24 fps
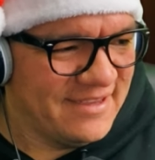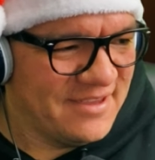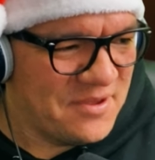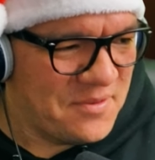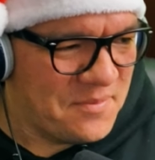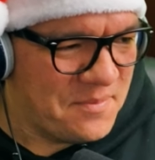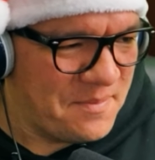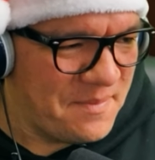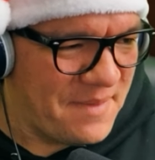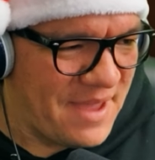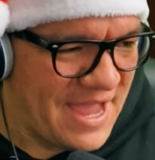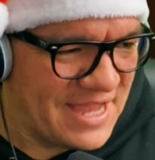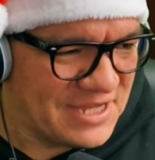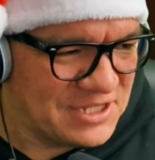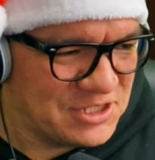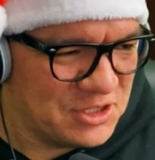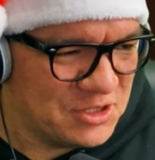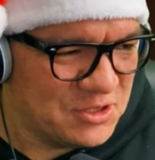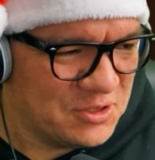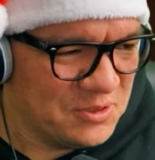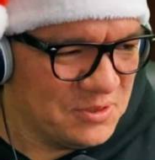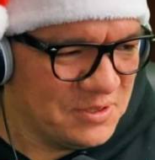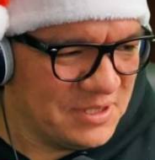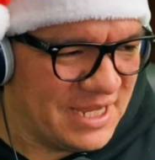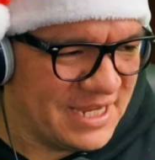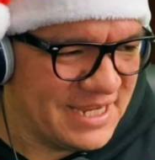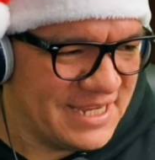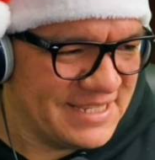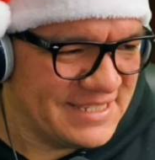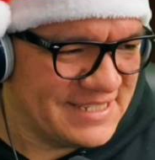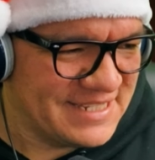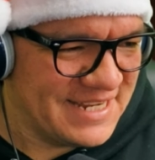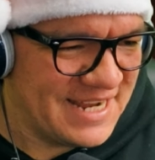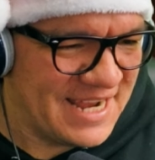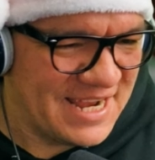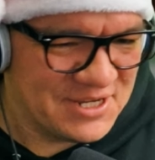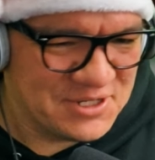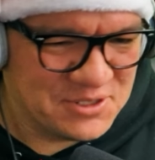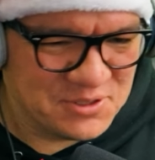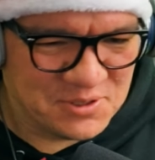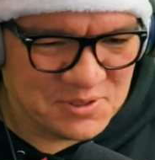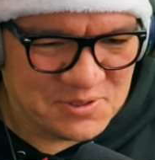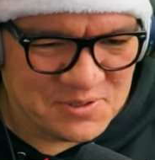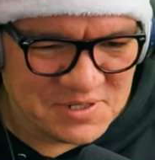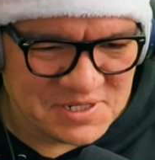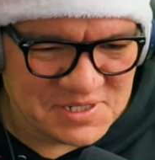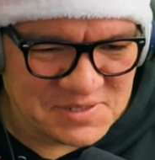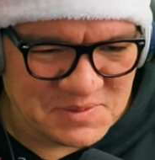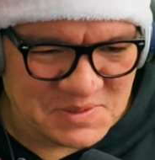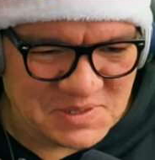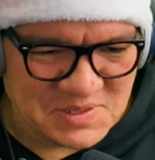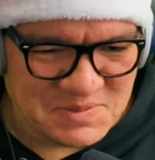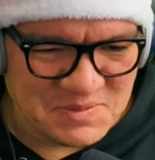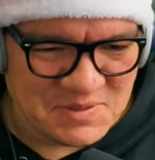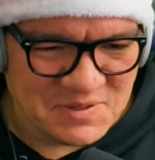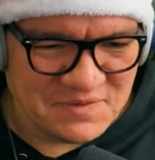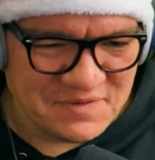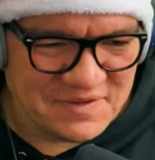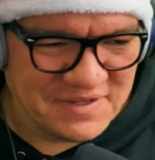magical, like it's an actual Christmas movie,